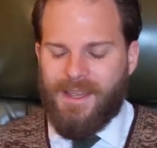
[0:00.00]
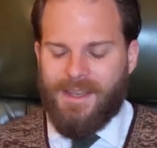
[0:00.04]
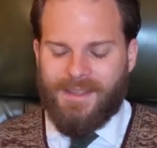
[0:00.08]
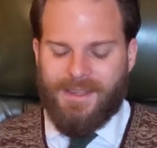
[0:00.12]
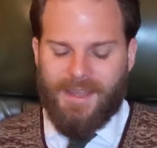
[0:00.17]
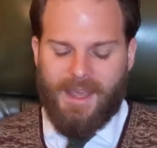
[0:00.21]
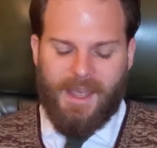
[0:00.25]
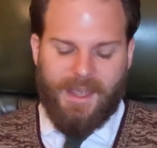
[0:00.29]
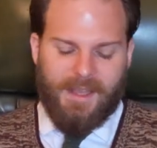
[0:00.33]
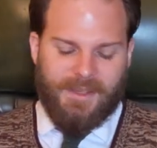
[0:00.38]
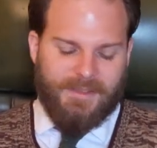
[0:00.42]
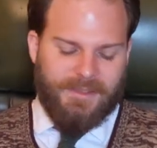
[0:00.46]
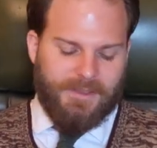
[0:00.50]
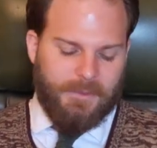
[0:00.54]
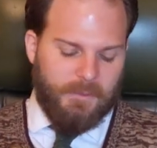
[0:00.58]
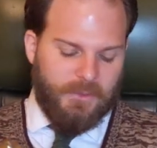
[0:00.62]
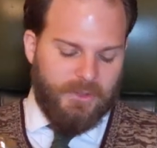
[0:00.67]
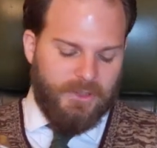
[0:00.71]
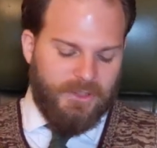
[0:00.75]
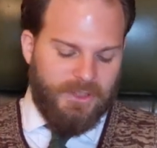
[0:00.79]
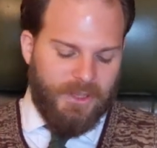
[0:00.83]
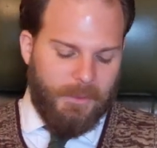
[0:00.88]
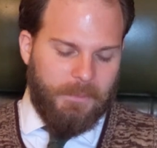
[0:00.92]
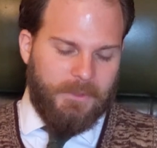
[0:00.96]
and that adds some
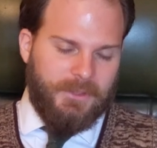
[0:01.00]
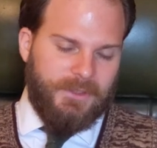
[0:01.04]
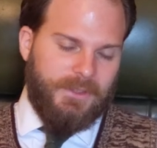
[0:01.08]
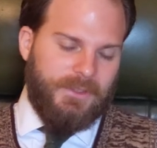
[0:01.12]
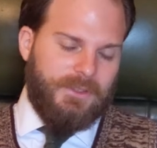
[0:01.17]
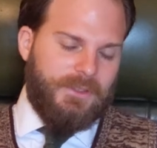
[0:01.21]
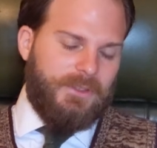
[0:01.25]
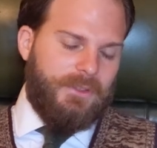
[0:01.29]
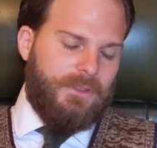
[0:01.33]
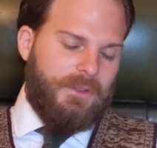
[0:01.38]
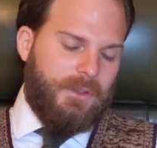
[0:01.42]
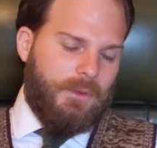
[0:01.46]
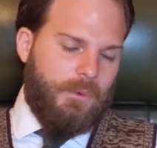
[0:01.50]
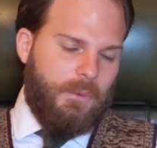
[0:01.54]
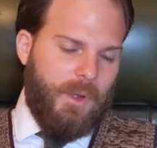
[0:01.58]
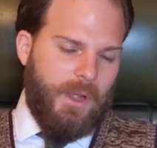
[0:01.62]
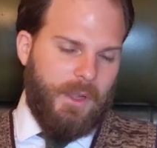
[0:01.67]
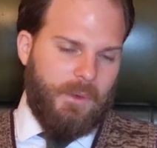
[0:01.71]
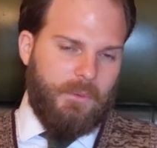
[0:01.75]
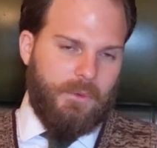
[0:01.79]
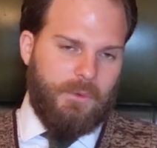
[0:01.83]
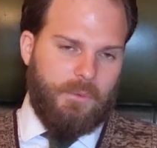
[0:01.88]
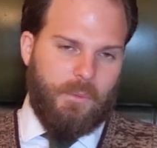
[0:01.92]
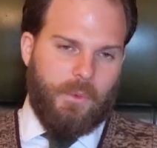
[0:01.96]
substance to the
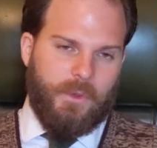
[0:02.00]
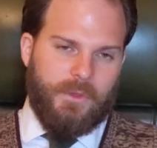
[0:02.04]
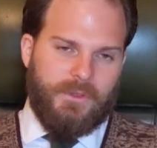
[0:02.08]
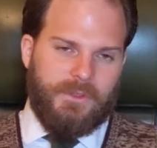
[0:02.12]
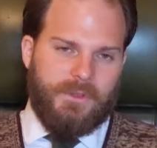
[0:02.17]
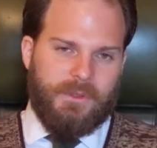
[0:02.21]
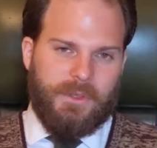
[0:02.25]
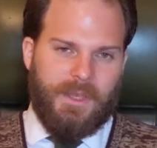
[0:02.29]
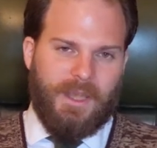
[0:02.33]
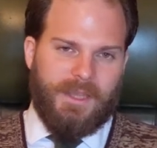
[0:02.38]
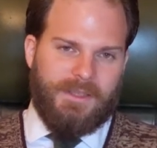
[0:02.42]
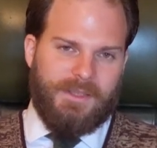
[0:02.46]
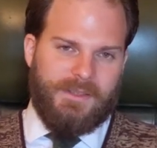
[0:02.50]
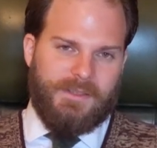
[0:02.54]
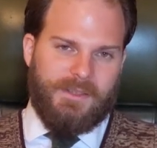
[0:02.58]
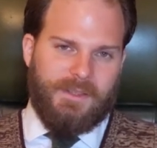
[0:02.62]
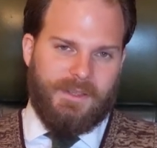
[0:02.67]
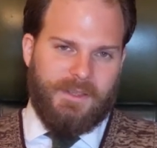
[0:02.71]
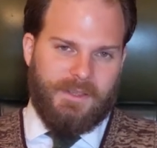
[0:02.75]
guaiacwood once you get into